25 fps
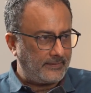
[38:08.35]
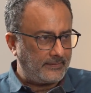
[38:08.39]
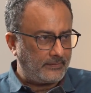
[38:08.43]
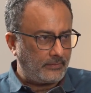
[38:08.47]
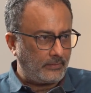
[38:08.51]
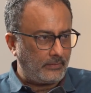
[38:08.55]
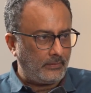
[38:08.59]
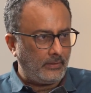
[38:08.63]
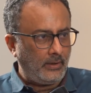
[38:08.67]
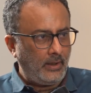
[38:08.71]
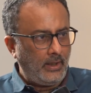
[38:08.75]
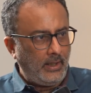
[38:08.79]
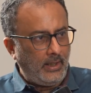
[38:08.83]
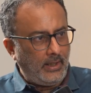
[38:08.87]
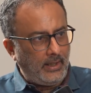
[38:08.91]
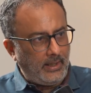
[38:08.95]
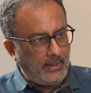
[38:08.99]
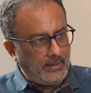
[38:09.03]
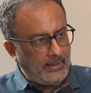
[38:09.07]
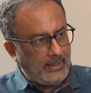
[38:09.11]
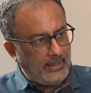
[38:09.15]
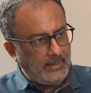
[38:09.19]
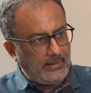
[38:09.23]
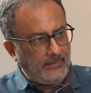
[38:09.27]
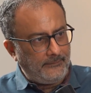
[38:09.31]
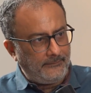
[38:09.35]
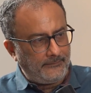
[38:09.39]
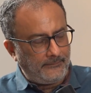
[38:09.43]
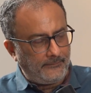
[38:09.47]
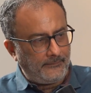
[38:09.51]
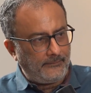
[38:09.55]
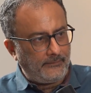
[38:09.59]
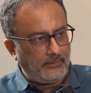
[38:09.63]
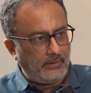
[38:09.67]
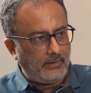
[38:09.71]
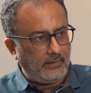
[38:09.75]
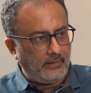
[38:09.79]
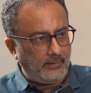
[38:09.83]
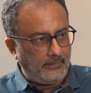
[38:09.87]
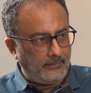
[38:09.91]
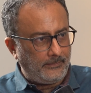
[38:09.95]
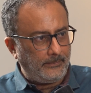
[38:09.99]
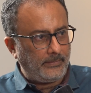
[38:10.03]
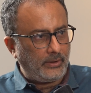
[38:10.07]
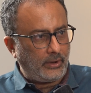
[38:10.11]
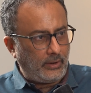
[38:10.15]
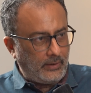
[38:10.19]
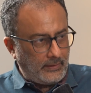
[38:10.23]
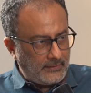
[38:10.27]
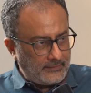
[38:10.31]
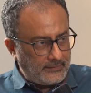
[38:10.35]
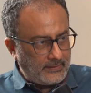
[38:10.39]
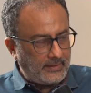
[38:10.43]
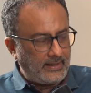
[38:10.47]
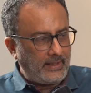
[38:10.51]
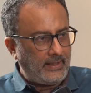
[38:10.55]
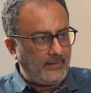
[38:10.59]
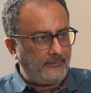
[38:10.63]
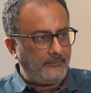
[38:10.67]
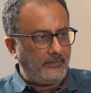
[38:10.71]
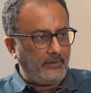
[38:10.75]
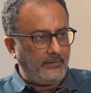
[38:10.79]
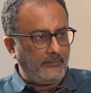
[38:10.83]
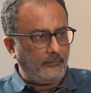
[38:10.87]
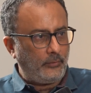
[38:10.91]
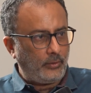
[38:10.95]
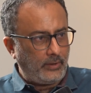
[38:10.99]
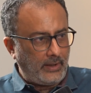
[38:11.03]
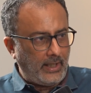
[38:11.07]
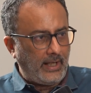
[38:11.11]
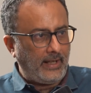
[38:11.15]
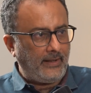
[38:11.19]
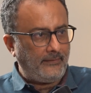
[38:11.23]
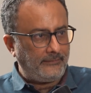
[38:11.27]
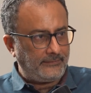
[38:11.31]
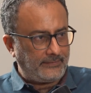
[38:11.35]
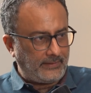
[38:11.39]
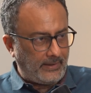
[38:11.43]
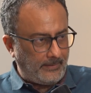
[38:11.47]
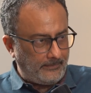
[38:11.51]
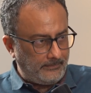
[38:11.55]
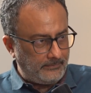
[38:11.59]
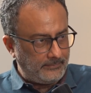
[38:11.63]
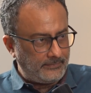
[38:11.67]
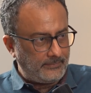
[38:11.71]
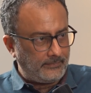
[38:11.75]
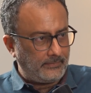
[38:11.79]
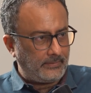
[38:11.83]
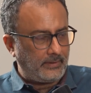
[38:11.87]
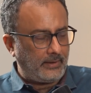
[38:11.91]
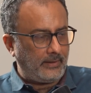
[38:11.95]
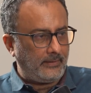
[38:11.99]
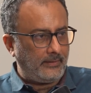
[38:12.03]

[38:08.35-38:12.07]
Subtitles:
So again, because again, we would have some,